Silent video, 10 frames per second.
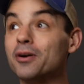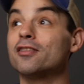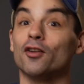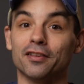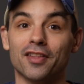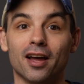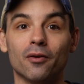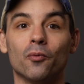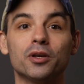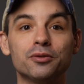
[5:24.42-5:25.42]
with all of that,
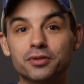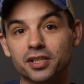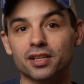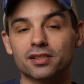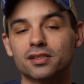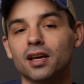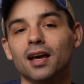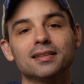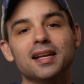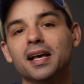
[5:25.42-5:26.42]
we use this.
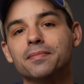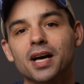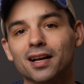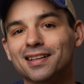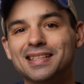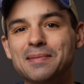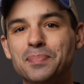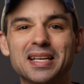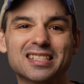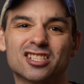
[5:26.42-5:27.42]
Today, I'm not going to
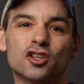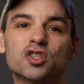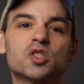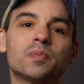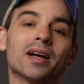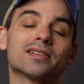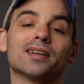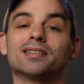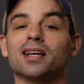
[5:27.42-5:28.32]
nitpick certain specs like